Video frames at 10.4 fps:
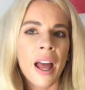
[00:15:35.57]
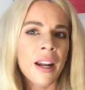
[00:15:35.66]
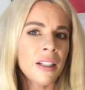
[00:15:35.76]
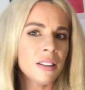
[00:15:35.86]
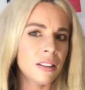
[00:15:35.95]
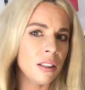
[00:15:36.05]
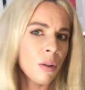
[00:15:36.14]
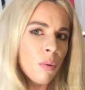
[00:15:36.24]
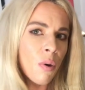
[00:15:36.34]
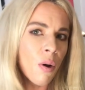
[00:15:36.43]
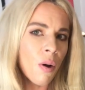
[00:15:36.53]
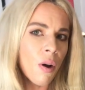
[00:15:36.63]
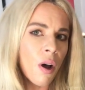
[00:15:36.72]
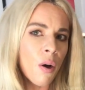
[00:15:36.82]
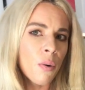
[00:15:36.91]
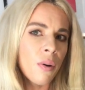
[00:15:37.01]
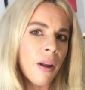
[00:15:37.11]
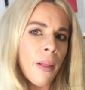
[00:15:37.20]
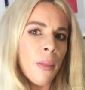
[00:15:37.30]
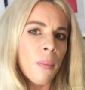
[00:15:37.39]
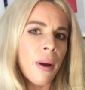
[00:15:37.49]
And it's still not holding
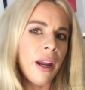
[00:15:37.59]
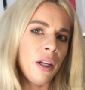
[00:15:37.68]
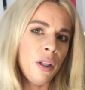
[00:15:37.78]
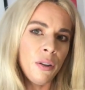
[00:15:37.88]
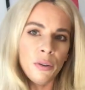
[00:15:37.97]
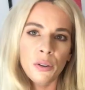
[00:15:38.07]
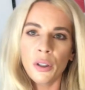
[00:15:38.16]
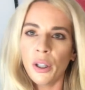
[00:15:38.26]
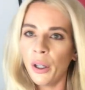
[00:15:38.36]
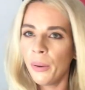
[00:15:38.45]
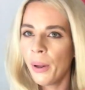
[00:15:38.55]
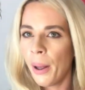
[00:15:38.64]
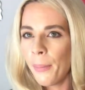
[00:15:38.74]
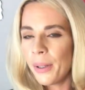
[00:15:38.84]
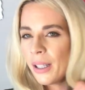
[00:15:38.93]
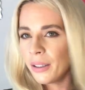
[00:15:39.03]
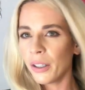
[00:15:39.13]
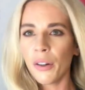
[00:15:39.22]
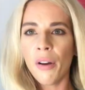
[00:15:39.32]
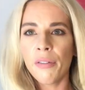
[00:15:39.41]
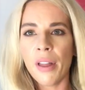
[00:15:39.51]
it the way it used to, but there's
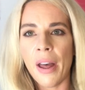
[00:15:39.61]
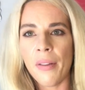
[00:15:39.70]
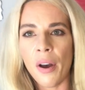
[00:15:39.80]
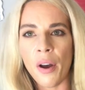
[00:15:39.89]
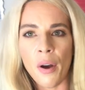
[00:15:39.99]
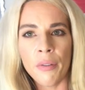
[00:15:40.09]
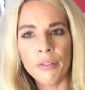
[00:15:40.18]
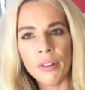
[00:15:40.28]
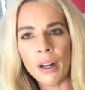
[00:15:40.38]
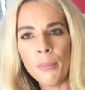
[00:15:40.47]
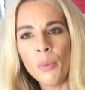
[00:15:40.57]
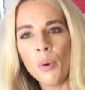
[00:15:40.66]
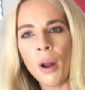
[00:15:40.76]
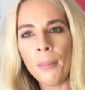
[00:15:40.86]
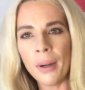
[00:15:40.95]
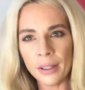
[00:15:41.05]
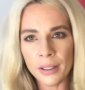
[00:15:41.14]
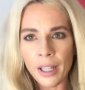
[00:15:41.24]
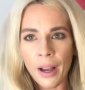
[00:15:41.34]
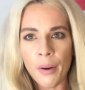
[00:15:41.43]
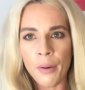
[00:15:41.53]
enough there that I'm feeling more like
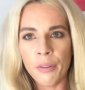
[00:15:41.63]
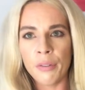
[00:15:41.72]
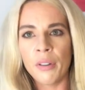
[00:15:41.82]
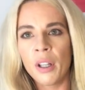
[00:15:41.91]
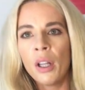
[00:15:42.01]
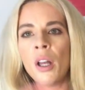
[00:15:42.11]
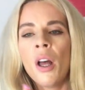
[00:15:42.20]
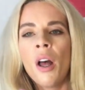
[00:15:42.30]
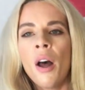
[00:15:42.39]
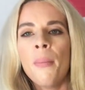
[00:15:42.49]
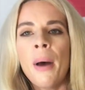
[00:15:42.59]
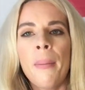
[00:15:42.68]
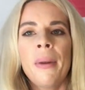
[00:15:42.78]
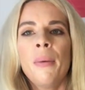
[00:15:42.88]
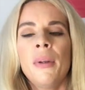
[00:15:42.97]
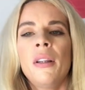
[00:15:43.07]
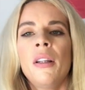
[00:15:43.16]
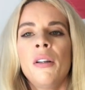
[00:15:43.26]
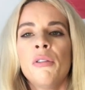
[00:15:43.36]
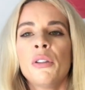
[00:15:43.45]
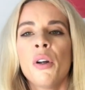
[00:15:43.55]
myself. I'm happy with the
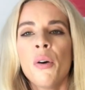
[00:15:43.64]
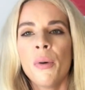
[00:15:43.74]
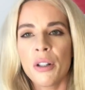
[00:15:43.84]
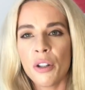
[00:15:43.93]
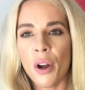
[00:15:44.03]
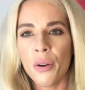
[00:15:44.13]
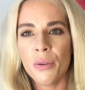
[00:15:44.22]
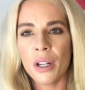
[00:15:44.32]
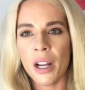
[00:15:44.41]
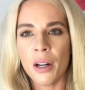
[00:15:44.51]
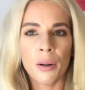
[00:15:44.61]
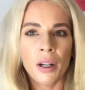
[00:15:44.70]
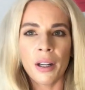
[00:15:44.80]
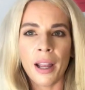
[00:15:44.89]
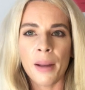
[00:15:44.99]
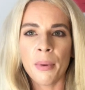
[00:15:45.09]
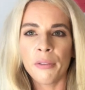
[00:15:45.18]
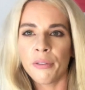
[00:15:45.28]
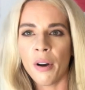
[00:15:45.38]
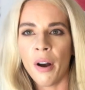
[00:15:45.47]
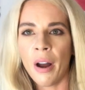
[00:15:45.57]
result. I toned it, it came up
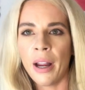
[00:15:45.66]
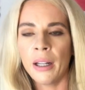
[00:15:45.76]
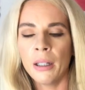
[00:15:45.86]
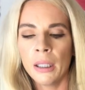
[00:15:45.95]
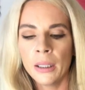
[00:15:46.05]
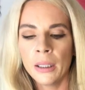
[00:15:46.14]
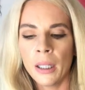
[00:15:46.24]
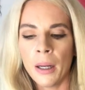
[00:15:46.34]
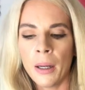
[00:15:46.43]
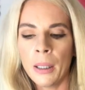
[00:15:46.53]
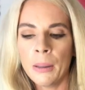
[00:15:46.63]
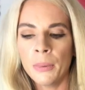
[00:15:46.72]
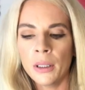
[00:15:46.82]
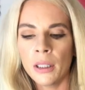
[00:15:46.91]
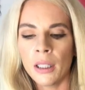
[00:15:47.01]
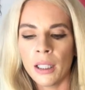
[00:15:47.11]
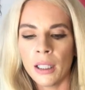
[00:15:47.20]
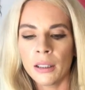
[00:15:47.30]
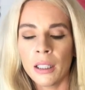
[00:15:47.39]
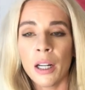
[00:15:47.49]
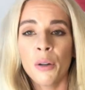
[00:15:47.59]
fine. I did that
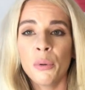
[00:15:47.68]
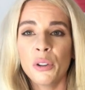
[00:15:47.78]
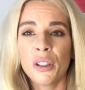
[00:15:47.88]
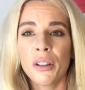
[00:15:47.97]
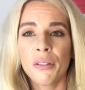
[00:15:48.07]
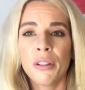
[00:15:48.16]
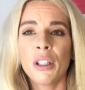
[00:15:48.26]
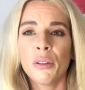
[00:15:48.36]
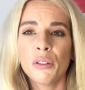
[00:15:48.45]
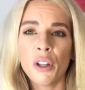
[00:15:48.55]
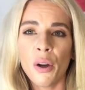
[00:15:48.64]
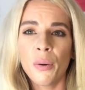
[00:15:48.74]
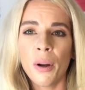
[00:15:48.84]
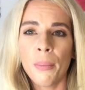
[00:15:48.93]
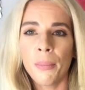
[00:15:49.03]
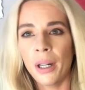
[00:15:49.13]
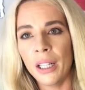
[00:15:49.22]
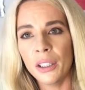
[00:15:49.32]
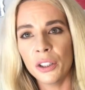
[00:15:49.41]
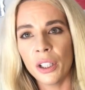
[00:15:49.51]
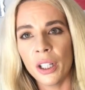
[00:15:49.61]
yesterday, and I will do another video on toner and
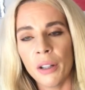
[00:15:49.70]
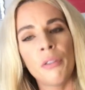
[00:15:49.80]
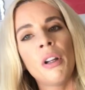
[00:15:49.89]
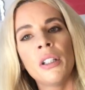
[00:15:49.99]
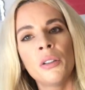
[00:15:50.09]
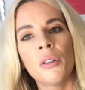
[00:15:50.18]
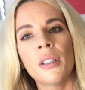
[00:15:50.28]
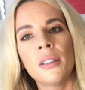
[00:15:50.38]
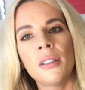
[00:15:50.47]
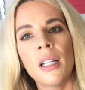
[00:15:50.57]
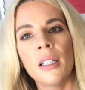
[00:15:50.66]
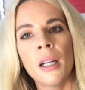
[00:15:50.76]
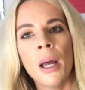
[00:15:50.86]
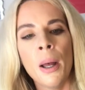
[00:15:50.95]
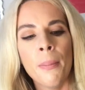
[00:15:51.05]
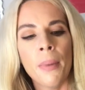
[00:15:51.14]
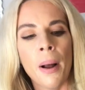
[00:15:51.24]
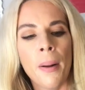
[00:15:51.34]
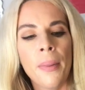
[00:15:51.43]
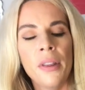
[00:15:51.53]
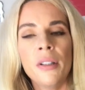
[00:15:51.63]
bleaching if you're interested,
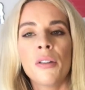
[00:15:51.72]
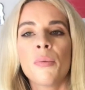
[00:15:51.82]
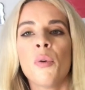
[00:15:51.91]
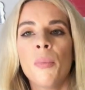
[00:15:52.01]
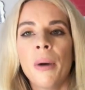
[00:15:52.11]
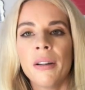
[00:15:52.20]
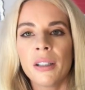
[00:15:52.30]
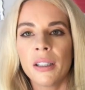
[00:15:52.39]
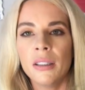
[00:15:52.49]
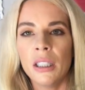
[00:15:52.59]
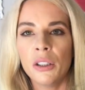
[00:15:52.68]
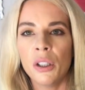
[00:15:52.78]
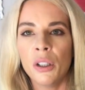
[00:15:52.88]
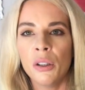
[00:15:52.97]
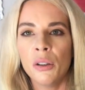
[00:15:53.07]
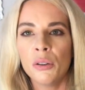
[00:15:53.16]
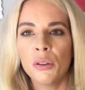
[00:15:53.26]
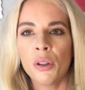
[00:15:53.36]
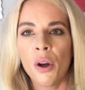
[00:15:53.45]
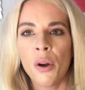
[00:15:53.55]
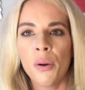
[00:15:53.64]
but this is more about the condition.
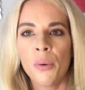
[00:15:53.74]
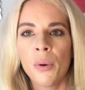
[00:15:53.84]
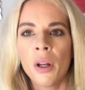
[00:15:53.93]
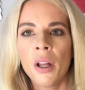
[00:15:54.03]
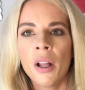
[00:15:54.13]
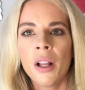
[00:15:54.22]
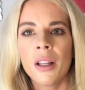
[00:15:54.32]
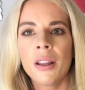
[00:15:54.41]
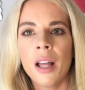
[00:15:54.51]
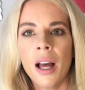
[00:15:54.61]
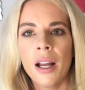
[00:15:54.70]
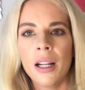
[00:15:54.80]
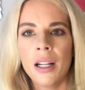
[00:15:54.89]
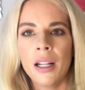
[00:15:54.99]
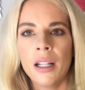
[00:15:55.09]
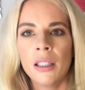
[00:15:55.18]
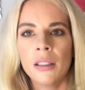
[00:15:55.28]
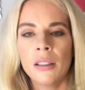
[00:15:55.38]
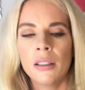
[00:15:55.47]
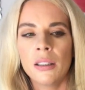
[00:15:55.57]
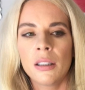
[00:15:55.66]
So that
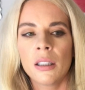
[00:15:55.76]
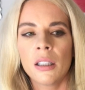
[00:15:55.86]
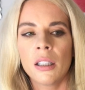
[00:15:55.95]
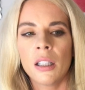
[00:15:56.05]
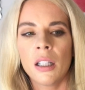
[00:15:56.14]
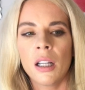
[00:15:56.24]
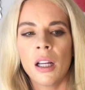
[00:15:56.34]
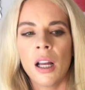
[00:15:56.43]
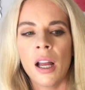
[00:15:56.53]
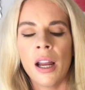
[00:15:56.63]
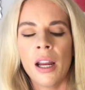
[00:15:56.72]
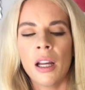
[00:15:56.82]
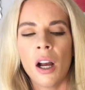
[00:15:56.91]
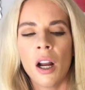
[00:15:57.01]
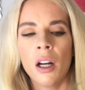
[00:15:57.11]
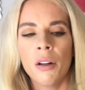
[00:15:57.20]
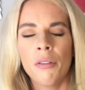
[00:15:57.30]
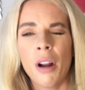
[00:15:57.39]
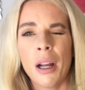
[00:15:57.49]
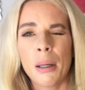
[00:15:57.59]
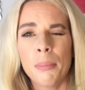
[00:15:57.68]
is a kind of
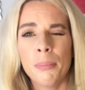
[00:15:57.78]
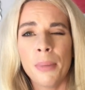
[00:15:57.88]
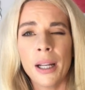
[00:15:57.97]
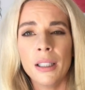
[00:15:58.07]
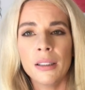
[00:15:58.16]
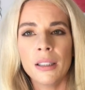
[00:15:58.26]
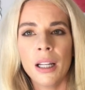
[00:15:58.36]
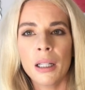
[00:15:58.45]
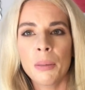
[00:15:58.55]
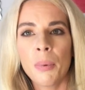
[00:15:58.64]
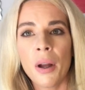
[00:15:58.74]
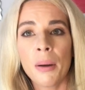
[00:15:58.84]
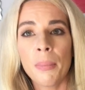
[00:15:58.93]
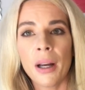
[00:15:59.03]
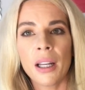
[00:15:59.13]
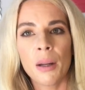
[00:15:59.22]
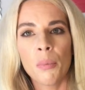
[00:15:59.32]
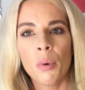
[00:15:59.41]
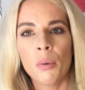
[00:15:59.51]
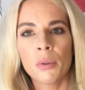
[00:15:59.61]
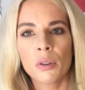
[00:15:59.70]
like a basic putting back in
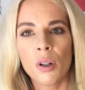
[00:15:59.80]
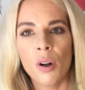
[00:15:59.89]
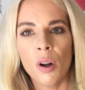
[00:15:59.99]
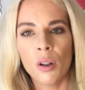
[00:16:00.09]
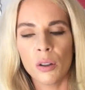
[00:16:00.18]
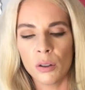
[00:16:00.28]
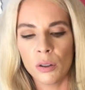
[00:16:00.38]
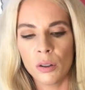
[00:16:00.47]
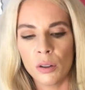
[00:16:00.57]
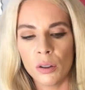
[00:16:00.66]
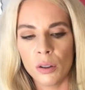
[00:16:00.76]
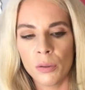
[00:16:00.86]
what was lost